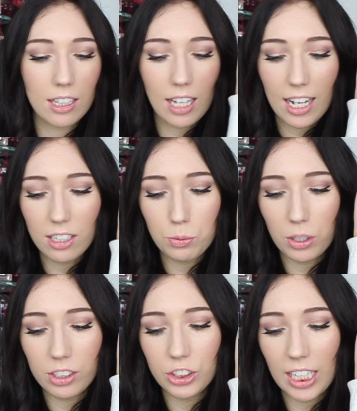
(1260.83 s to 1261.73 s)
That is
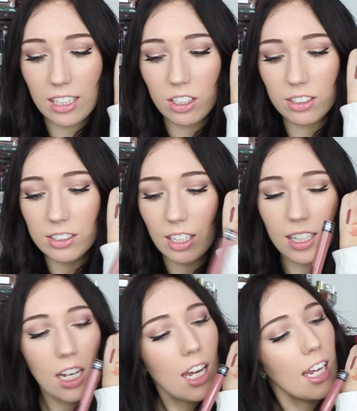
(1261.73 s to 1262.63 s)
what the shade looks
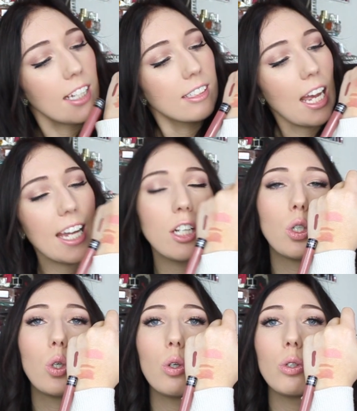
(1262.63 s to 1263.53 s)
like. It's a
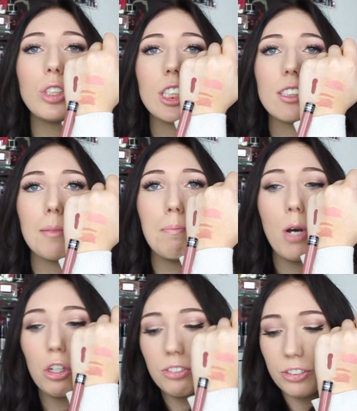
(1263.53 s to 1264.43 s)
gorgeous
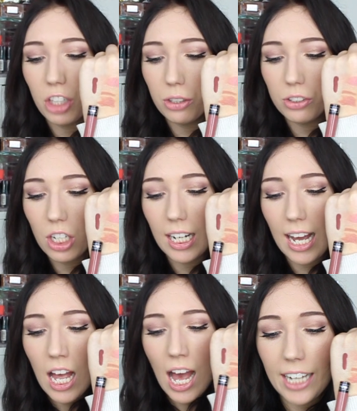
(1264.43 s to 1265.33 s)
mauvey rose
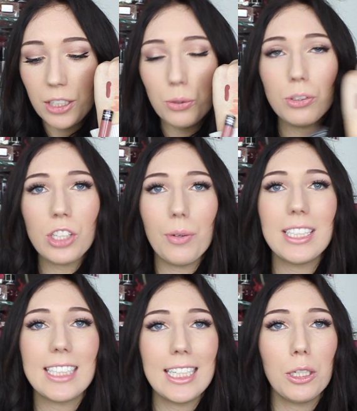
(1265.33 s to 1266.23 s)
colour, and it also
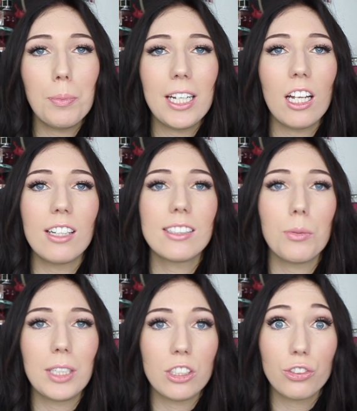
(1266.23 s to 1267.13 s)
is a little bit lighter
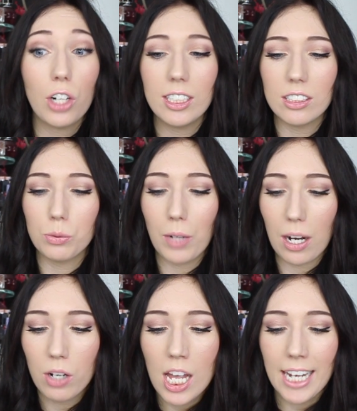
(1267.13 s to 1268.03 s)
when it's dried as
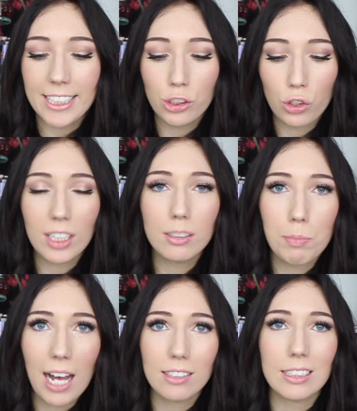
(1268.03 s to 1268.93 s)
well. It dries
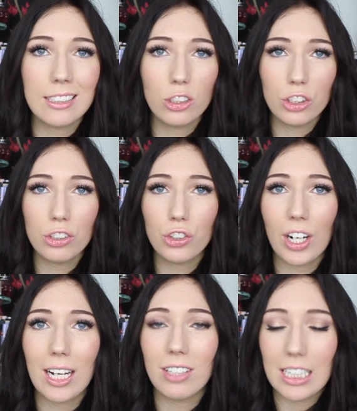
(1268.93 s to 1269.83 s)
matte, it doesn't
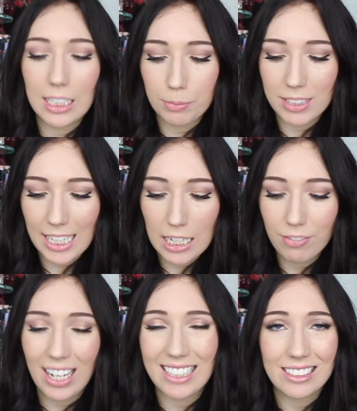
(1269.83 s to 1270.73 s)
dry out your lips
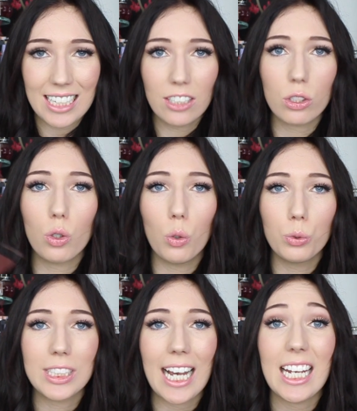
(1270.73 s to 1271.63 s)
either. It stays on all
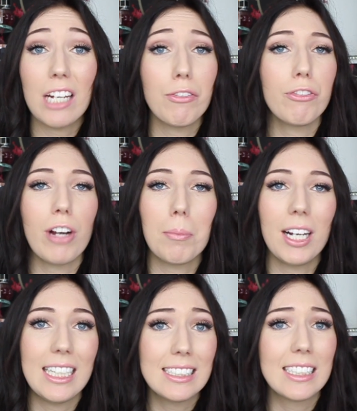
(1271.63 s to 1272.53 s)
day, even throughout
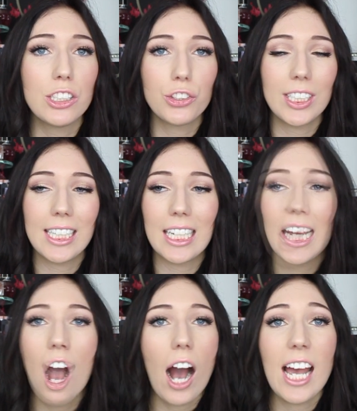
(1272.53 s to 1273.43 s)
my eating and drinking.
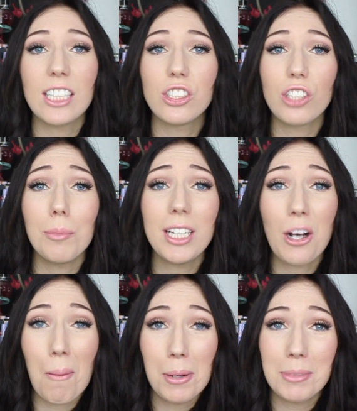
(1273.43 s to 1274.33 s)
I had so many
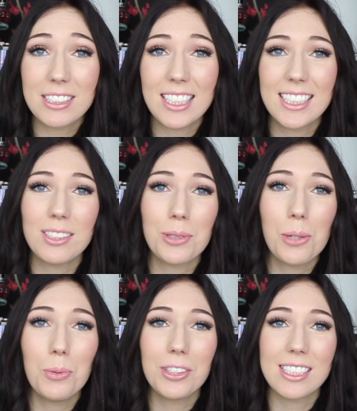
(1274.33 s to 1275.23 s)
compliments on this when I
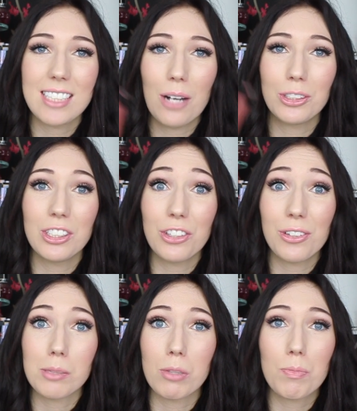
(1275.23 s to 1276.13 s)
wore this out to the
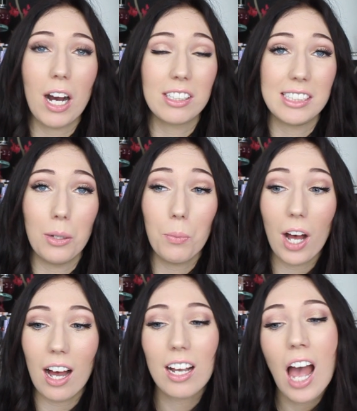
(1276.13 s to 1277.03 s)
Christmas party at
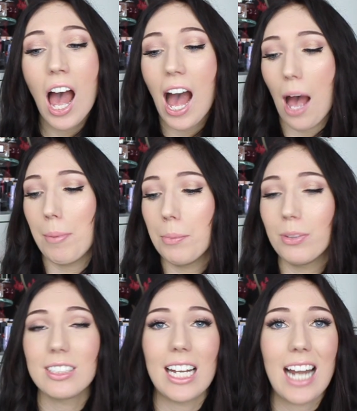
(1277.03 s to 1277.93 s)
work, and people
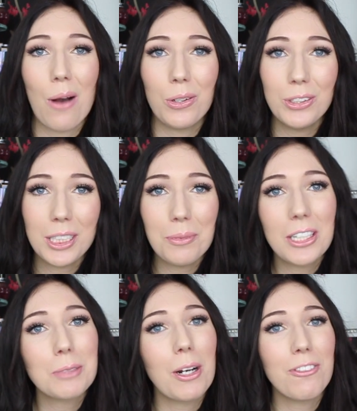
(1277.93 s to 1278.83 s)
were saying how good it
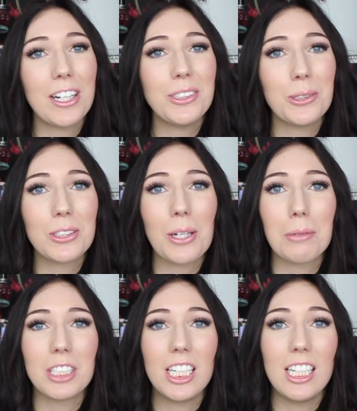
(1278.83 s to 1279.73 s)
was. My friend also
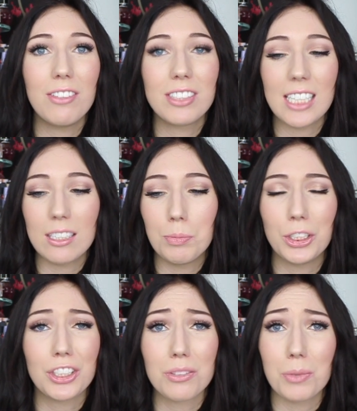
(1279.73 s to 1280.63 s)
absolutely loves this, but
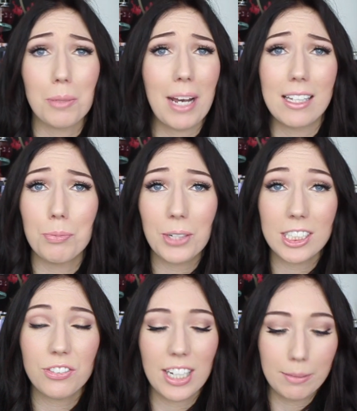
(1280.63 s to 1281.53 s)
she doesn't want to pay the
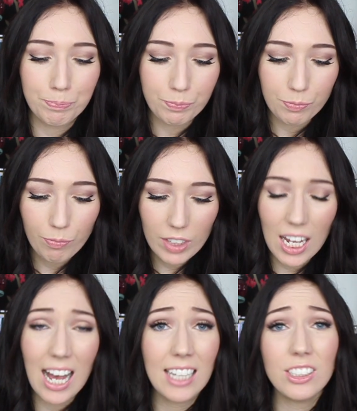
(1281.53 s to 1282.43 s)
price for it.
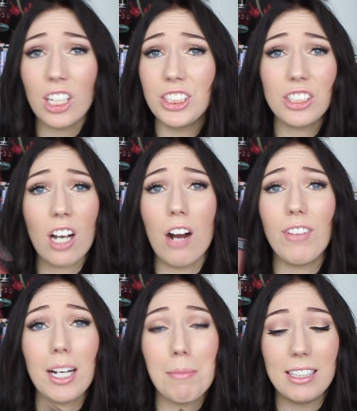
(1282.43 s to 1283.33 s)
And I just can't
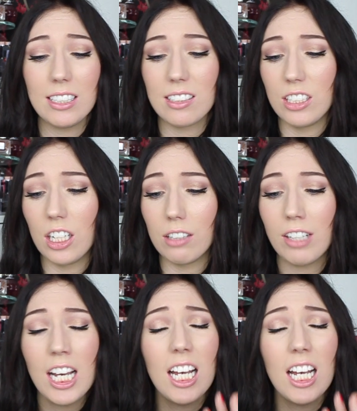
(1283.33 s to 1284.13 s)
recommend this enough.